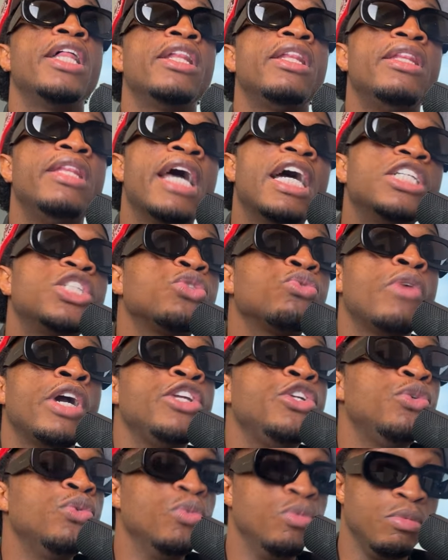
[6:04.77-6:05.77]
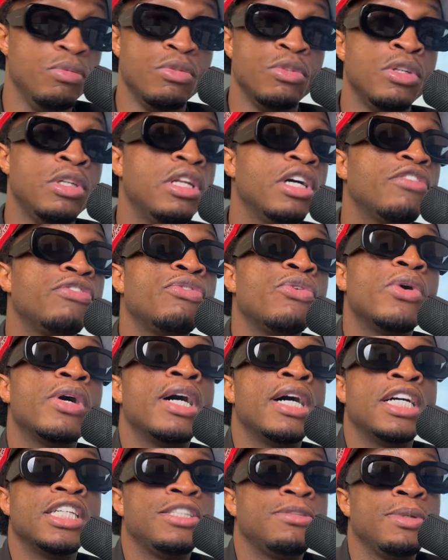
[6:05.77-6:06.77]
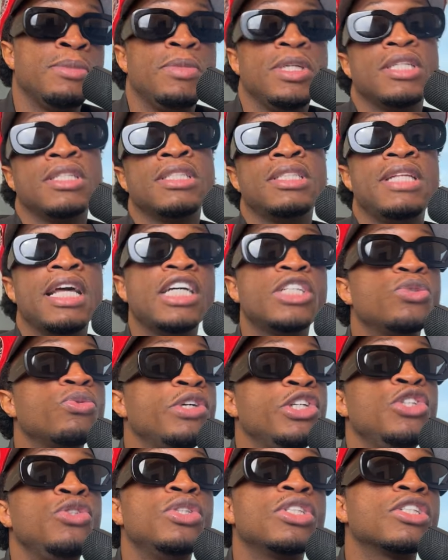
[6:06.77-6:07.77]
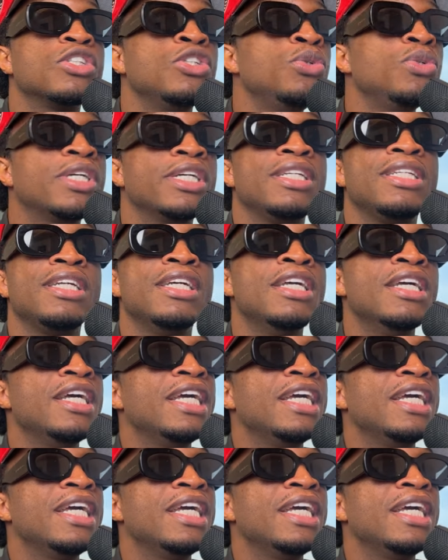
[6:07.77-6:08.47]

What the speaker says: that's when you look for a husband, because that's when you can